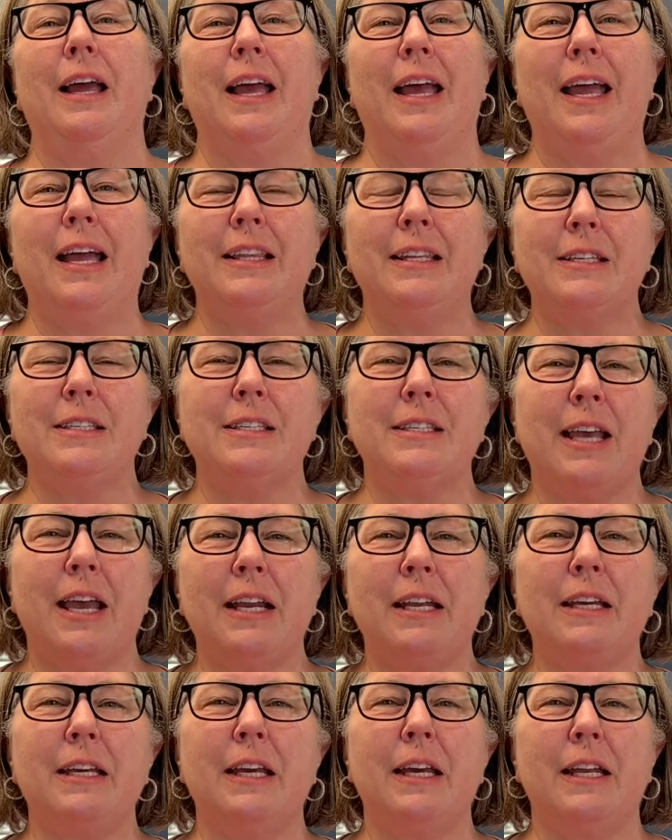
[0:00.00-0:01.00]
In the
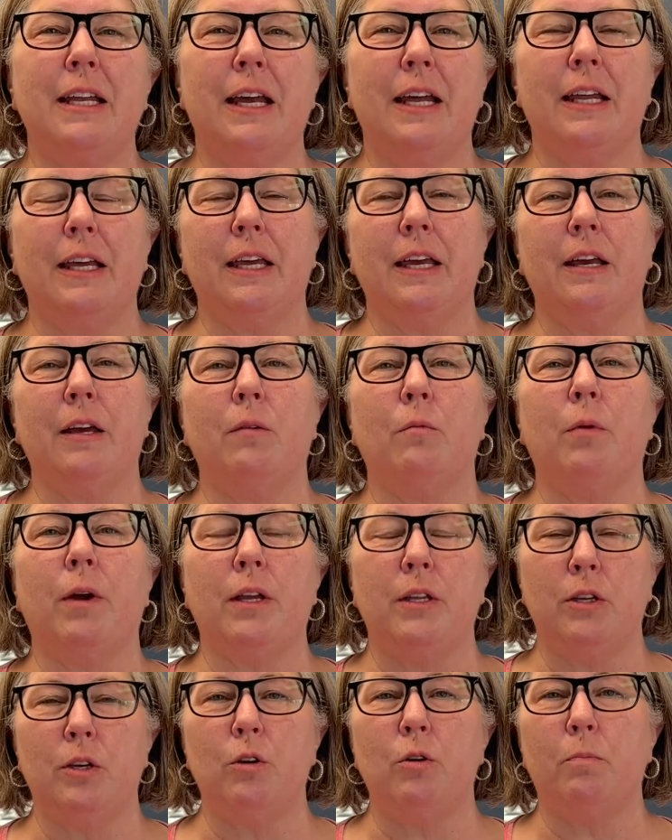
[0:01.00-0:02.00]
state of Connecticut,
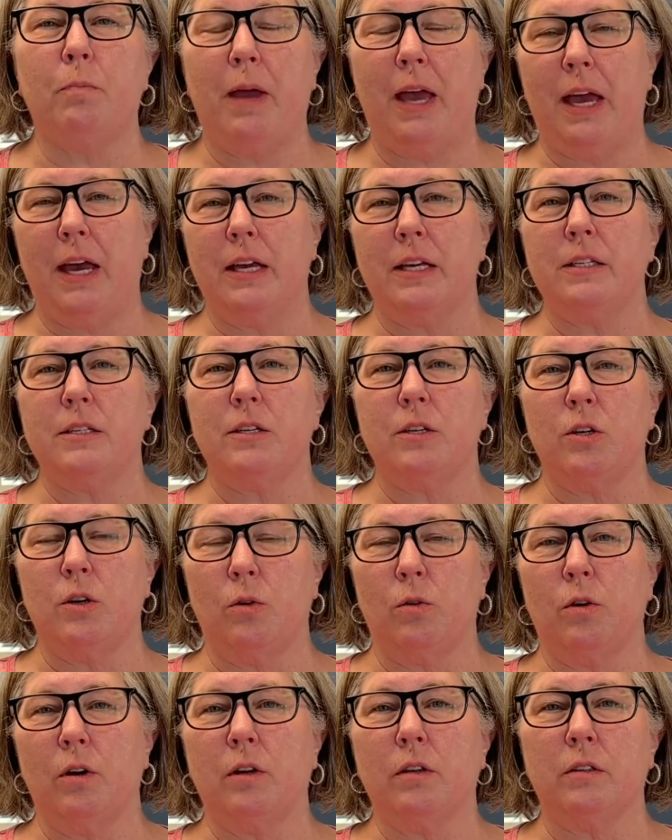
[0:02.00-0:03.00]
when you pass
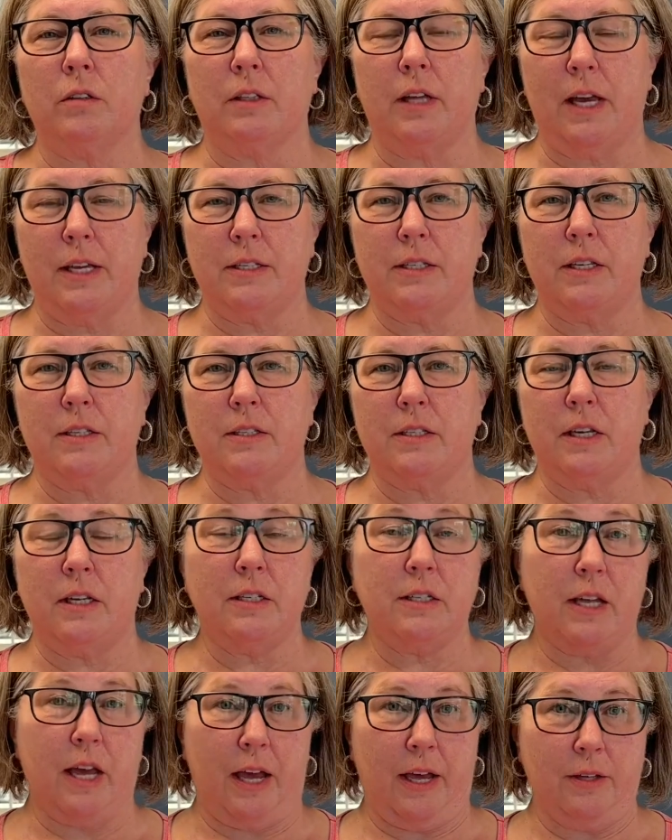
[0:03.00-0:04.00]
your licensing
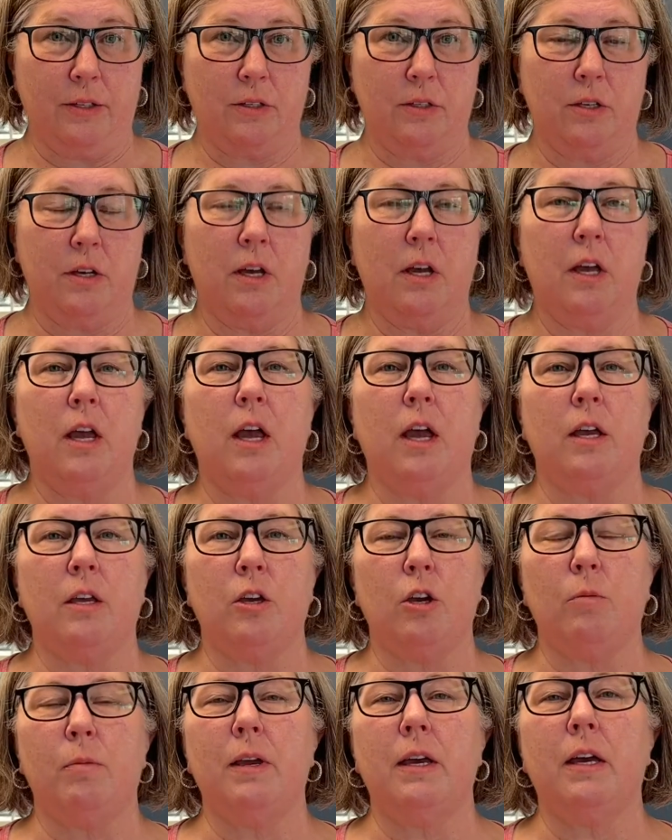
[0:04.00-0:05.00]
test,
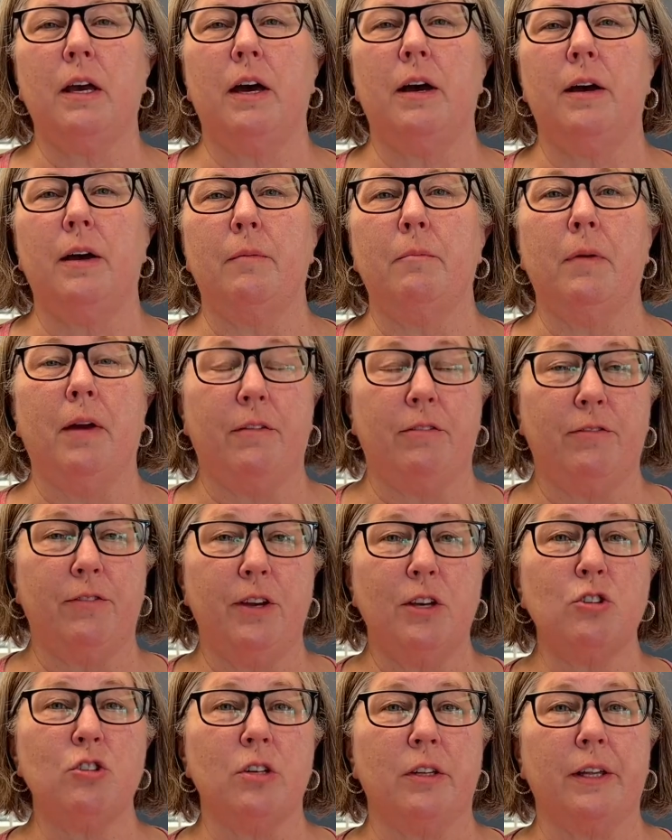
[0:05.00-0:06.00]
you become
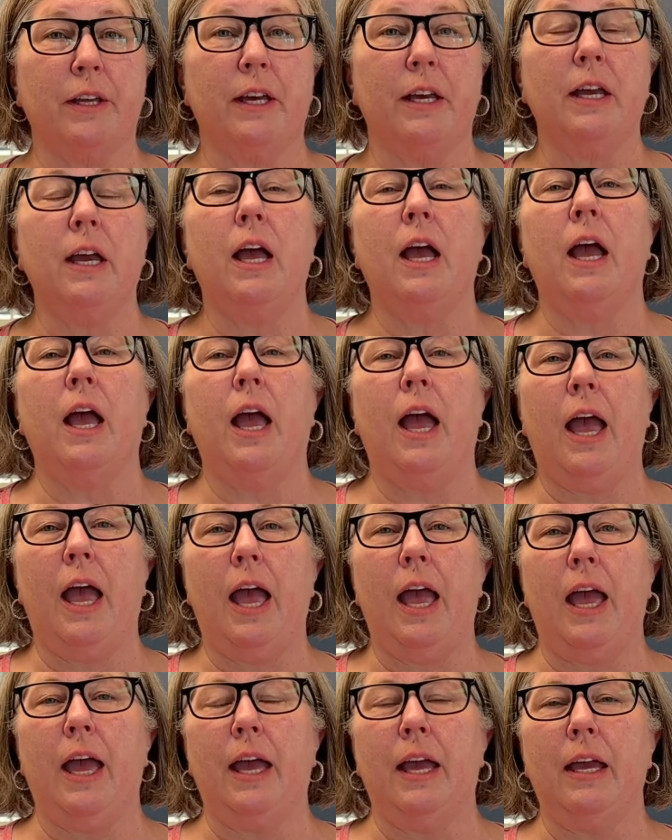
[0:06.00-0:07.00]
officially
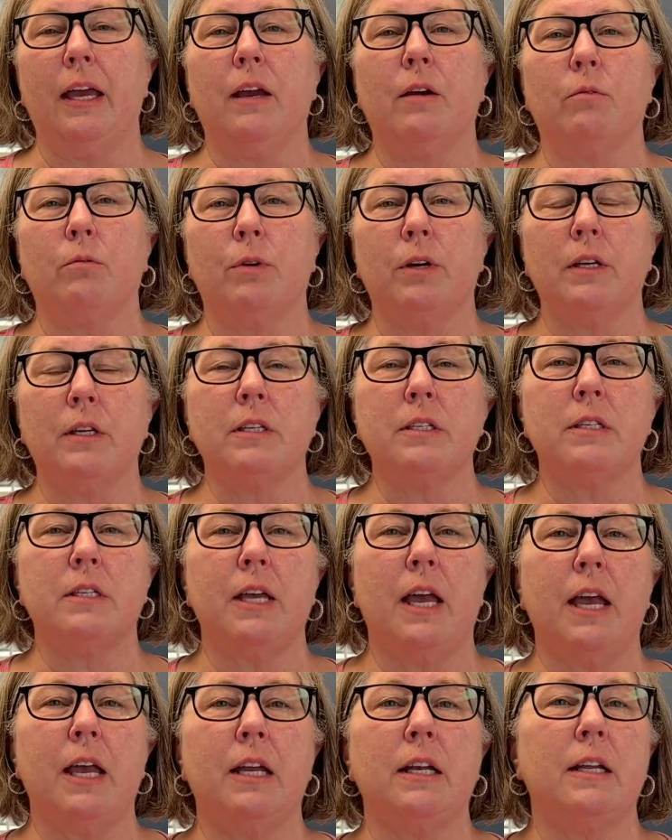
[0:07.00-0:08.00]
a real
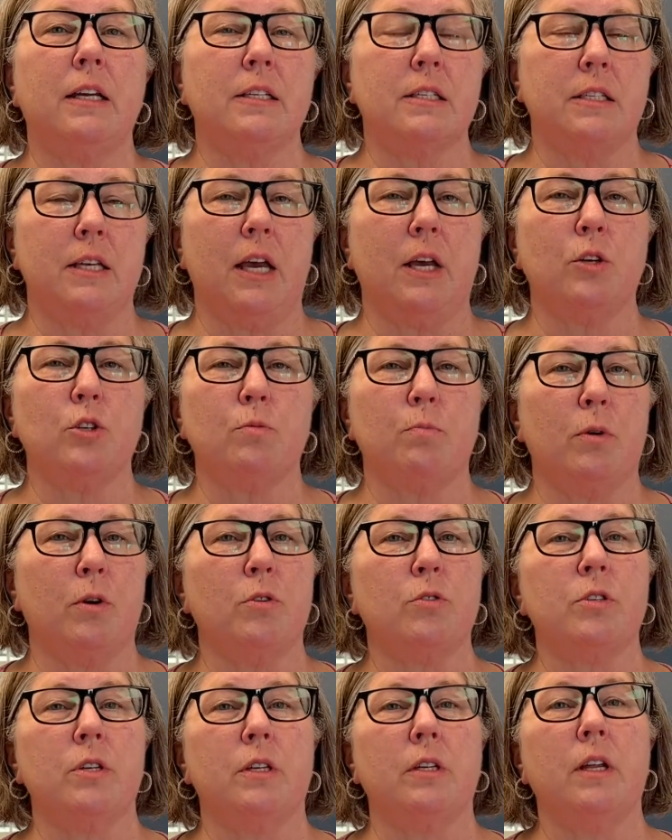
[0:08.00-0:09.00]
estate
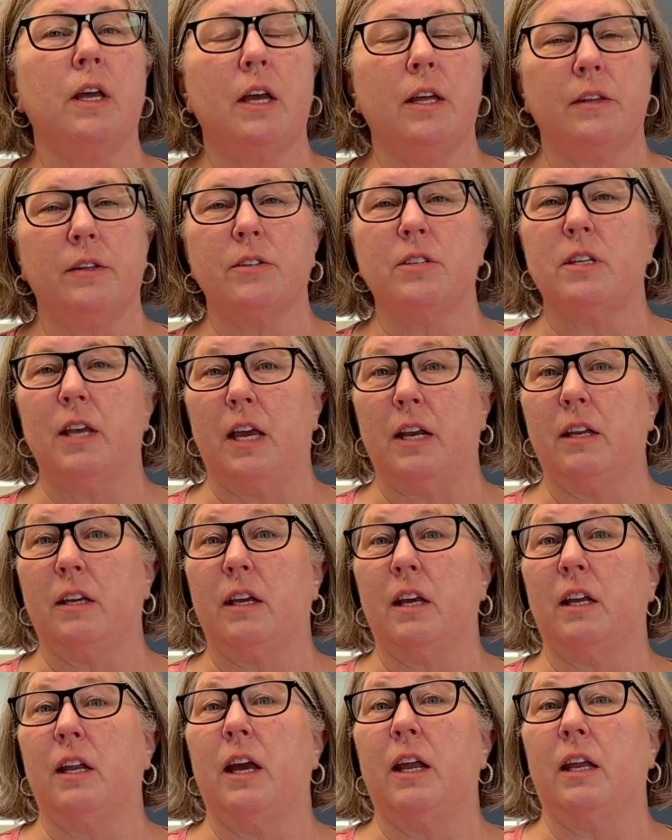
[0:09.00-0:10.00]
salesperson in the state of
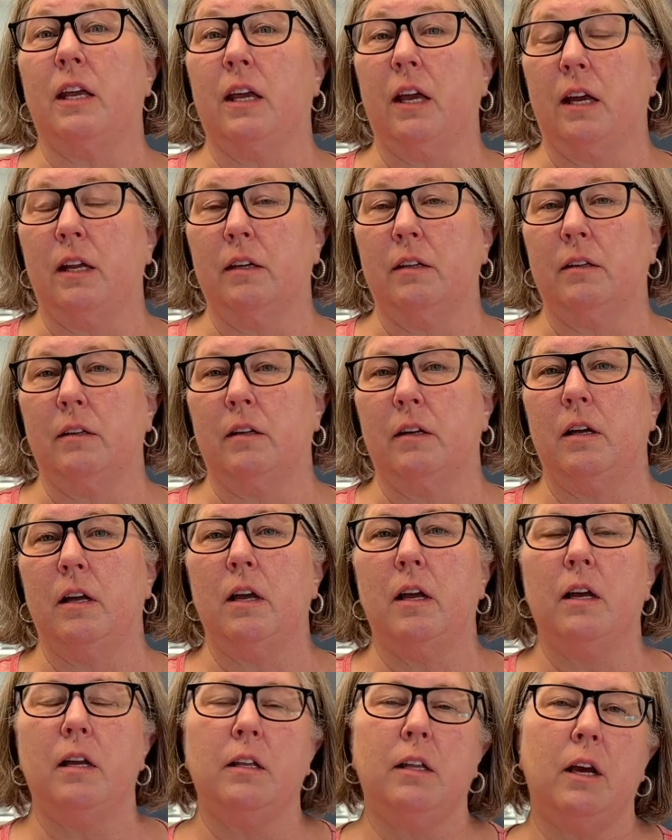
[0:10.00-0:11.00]
Connecticut.
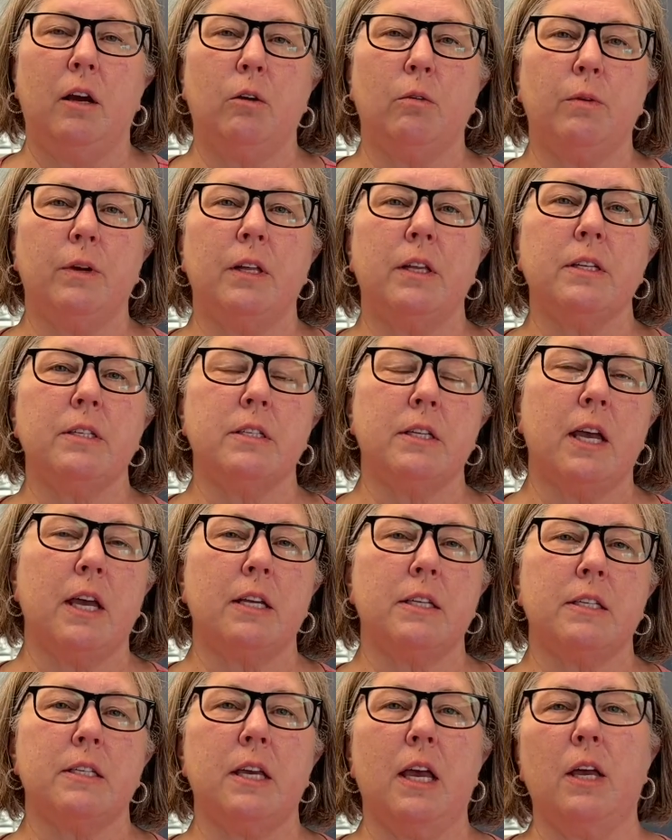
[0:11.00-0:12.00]
Now, a real
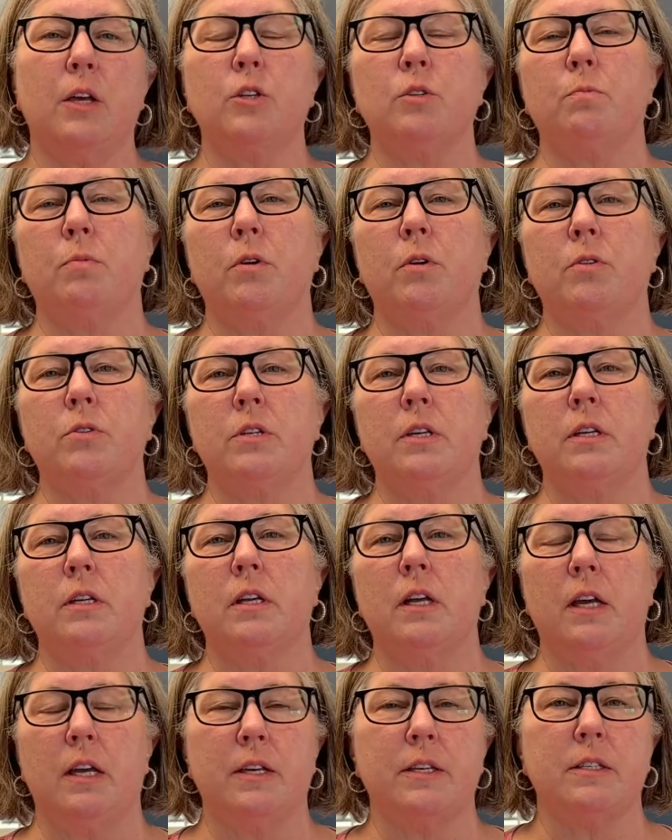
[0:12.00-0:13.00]
estate salesperson
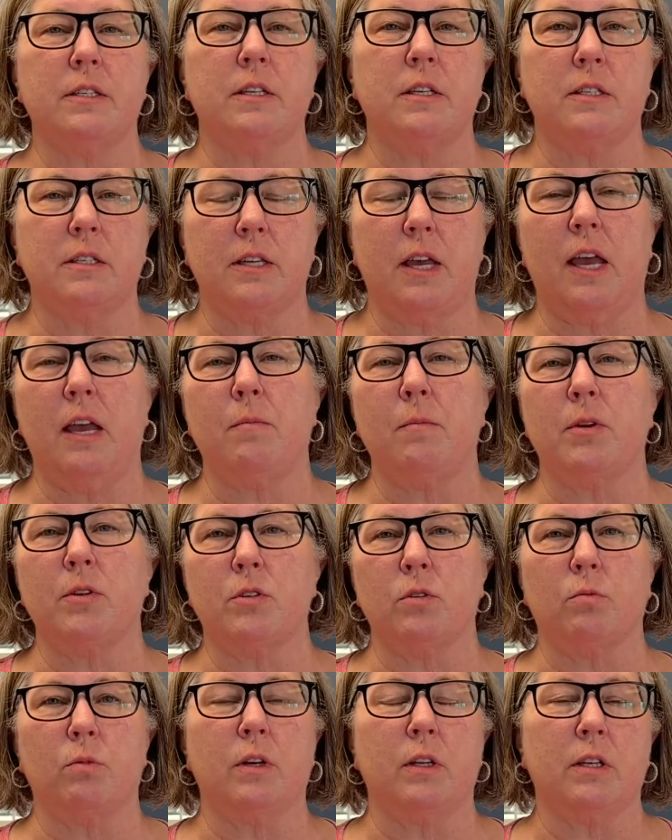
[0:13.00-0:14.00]
is the same as
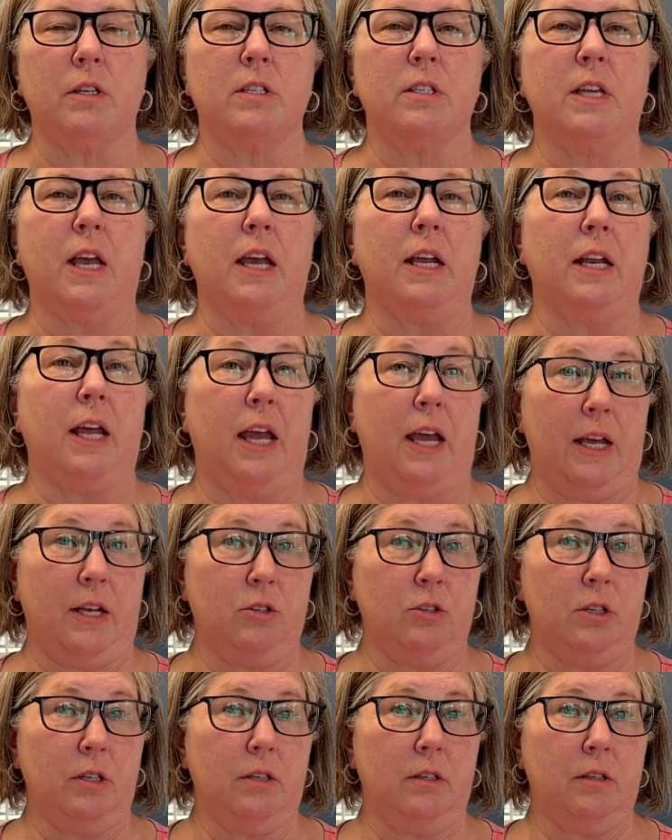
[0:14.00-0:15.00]
a real estate
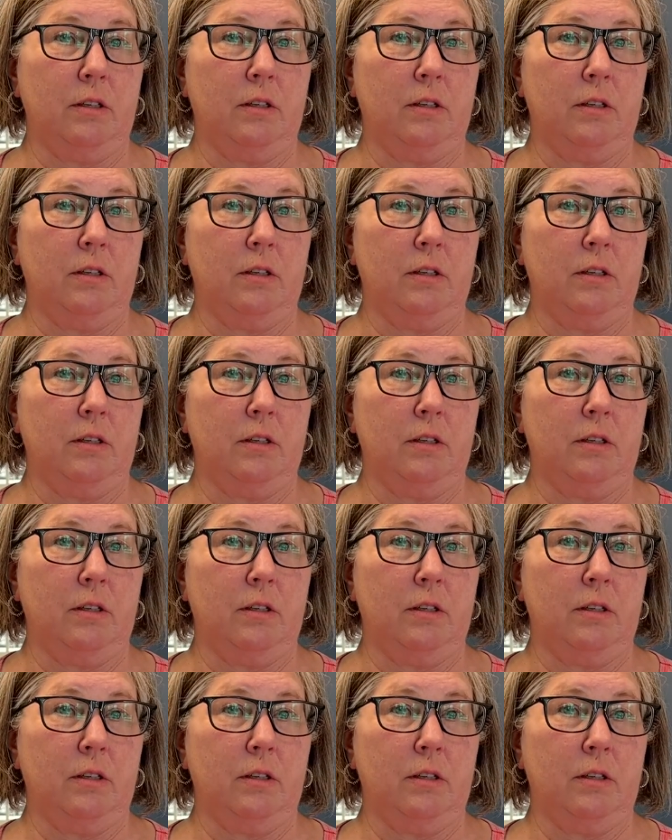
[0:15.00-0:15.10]
agent.